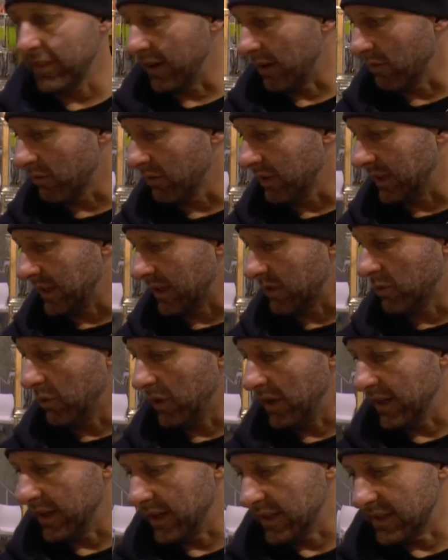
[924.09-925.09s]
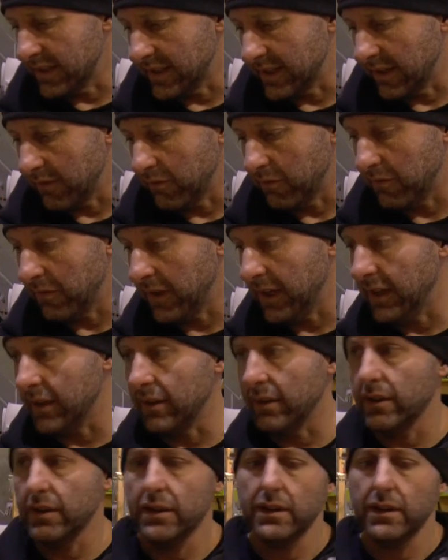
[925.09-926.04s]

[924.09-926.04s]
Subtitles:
They're really quite a stiff fit.